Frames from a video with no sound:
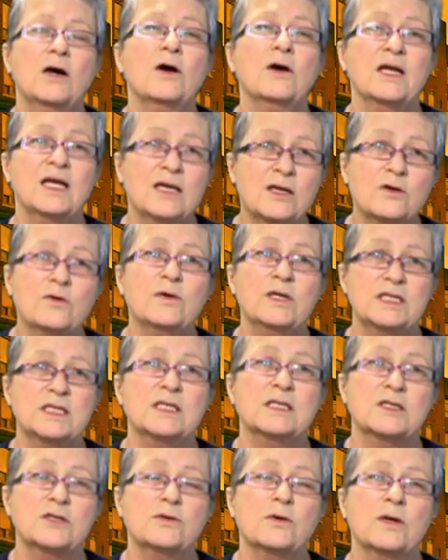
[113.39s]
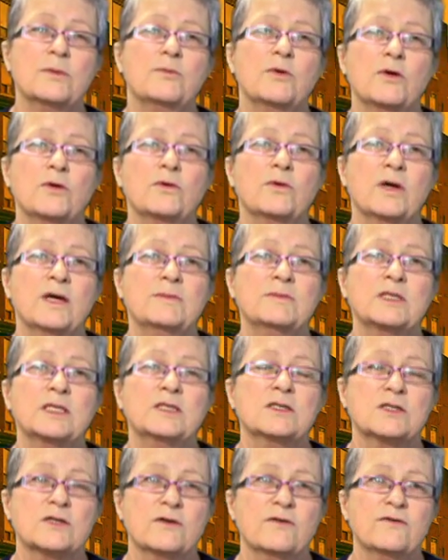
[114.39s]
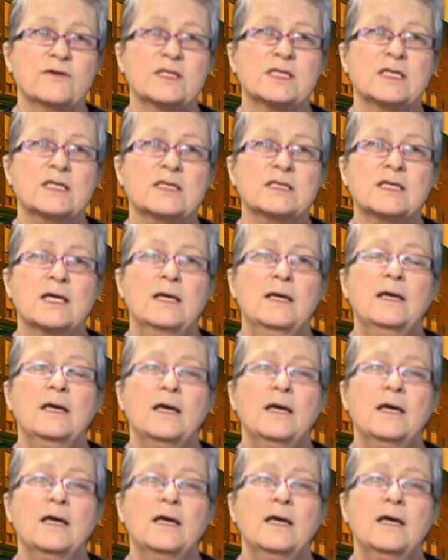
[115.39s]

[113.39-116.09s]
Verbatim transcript: are increases to our programs and services.